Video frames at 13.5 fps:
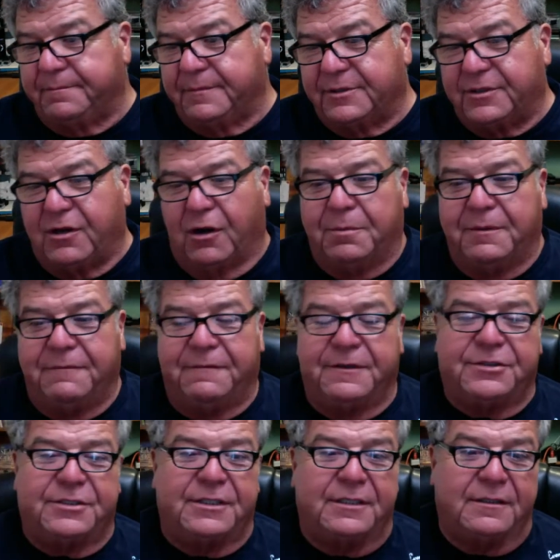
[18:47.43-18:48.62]
sculpin
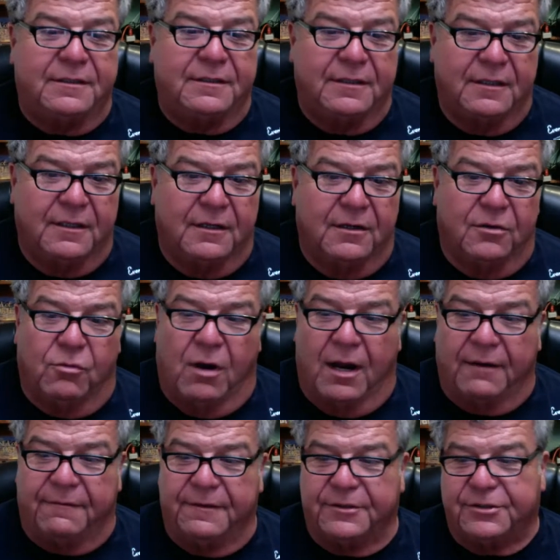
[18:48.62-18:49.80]
fishing,
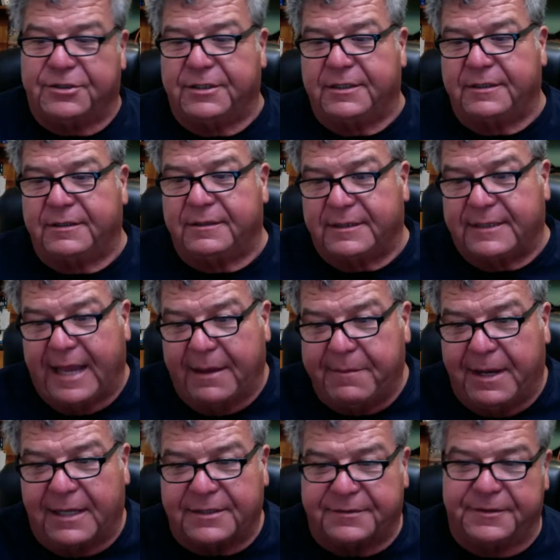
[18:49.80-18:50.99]
rock fishing, sand
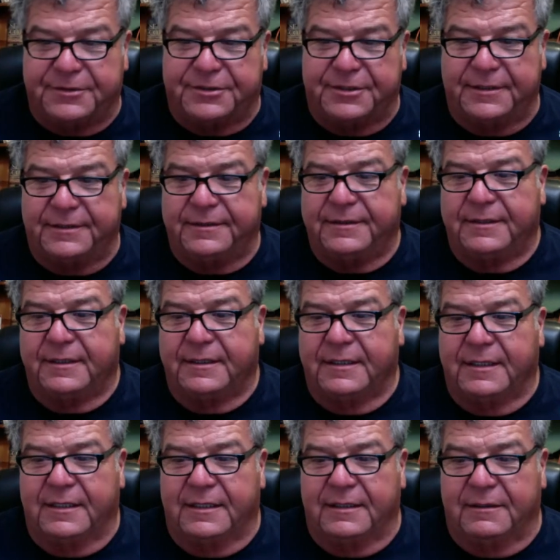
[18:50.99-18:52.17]
bass fishing.
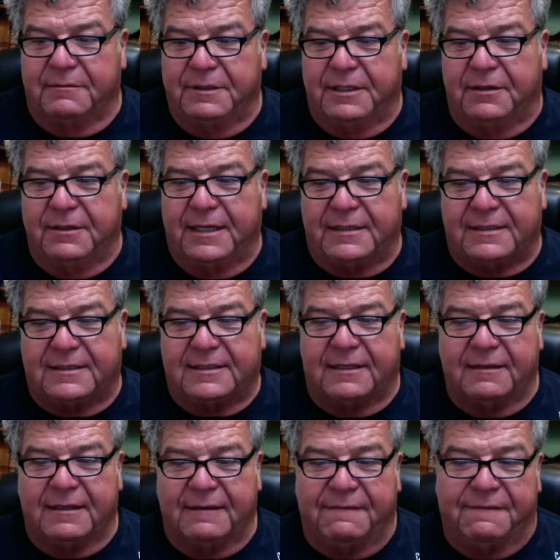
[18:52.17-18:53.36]
We don't
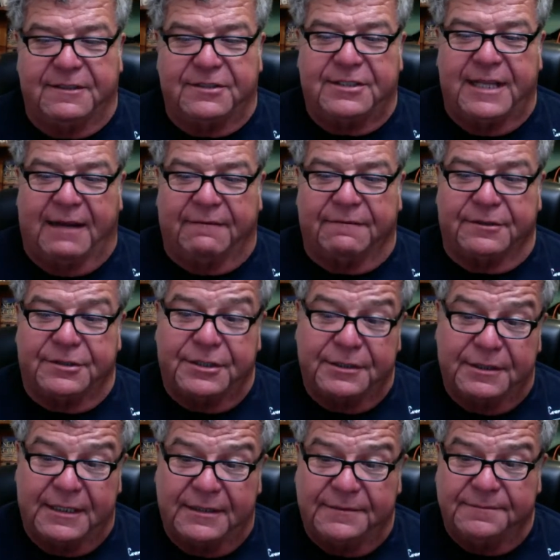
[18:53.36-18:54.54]
necessarily fish that for
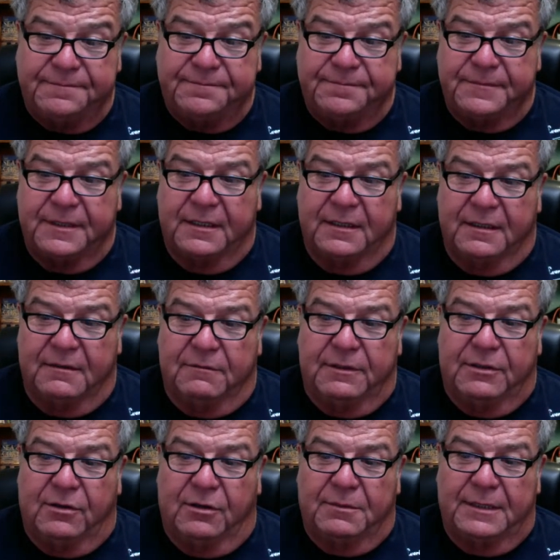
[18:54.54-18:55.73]
tuna. We
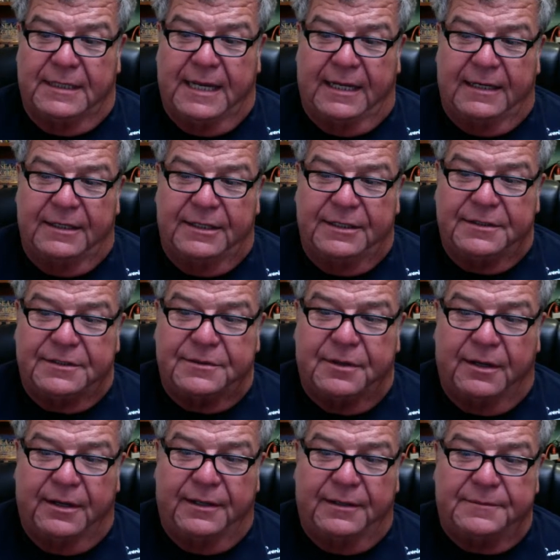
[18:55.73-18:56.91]
normally kind of use
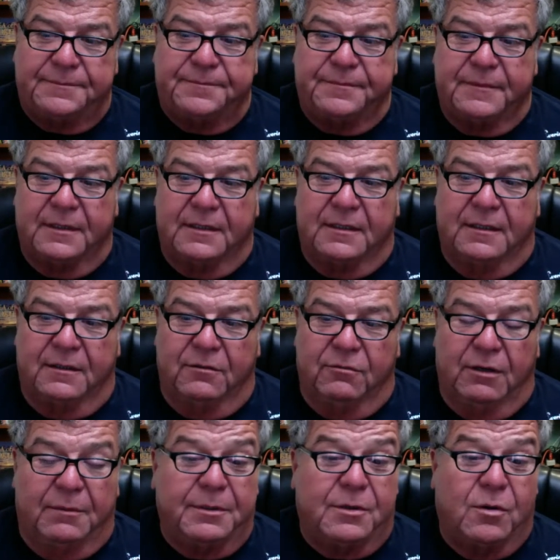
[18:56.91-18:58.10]

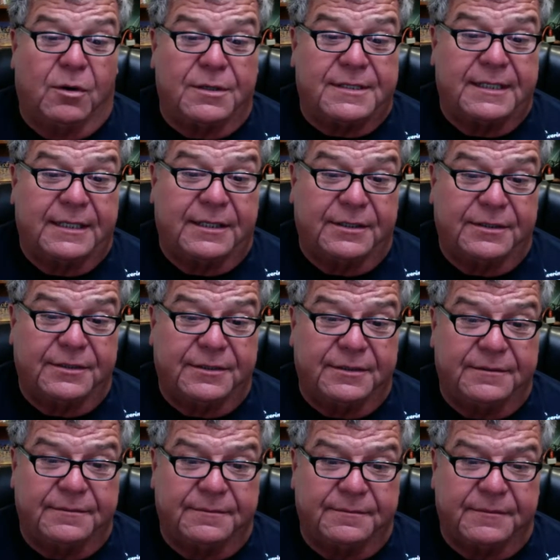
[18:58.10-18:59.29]
rubber core sinkers.
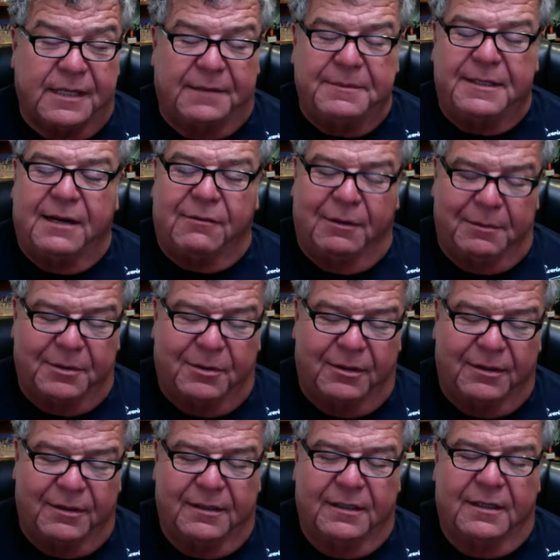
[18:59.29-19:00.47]
I mean, not rubber
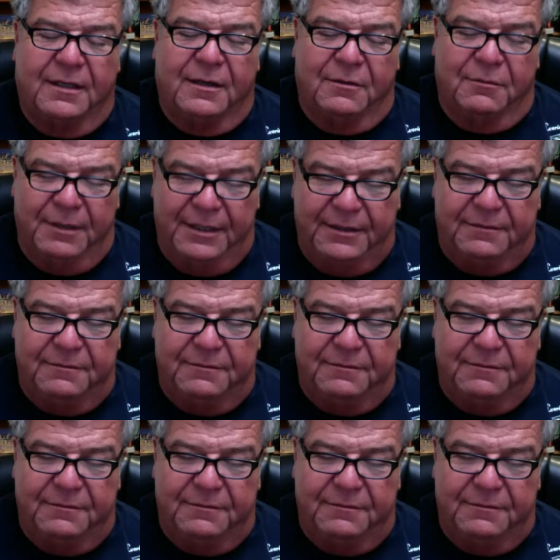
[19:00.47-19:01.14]
core. We